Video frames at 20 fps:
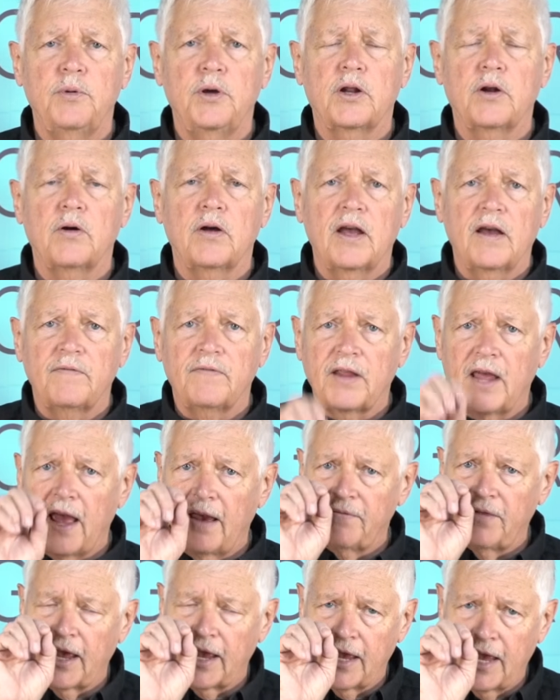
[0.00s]
You don't have to
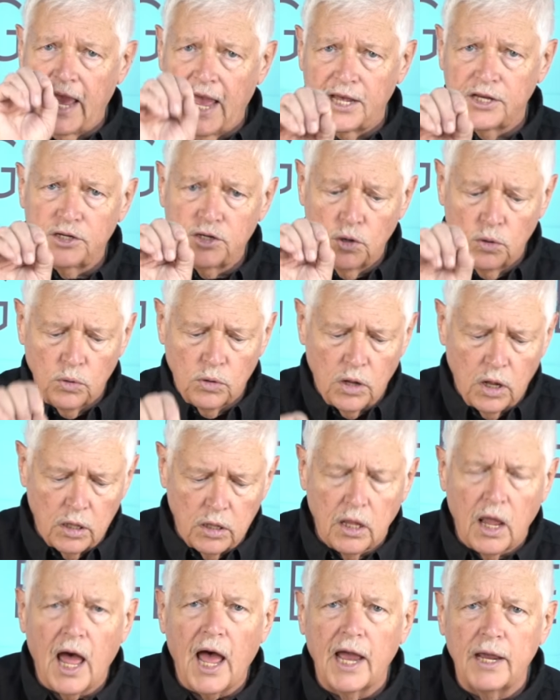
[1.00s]
have that gas tool
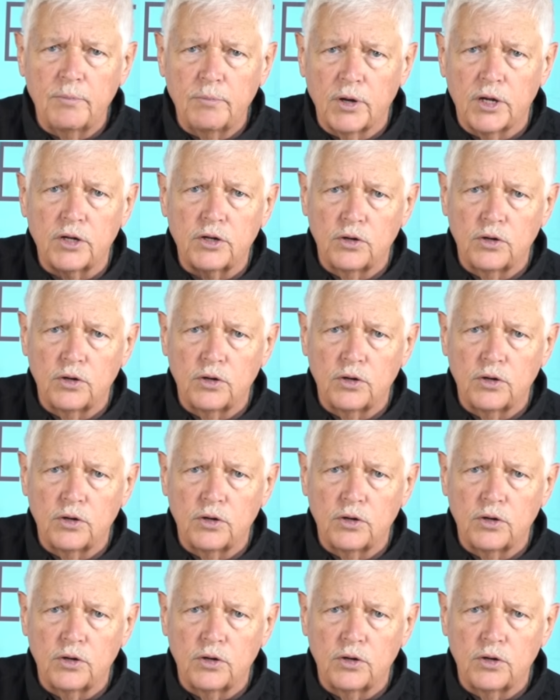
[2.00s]
alignment